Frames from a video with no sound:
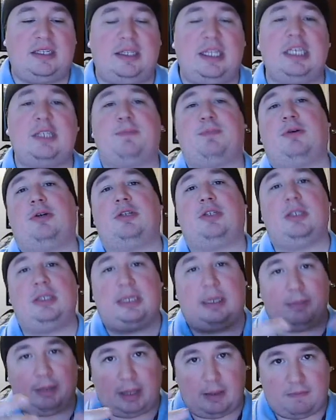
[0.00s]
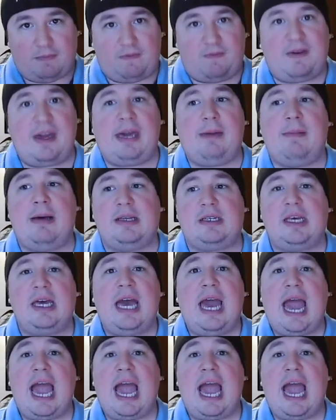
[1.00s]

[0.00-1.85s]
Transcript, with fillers: this person can become famous,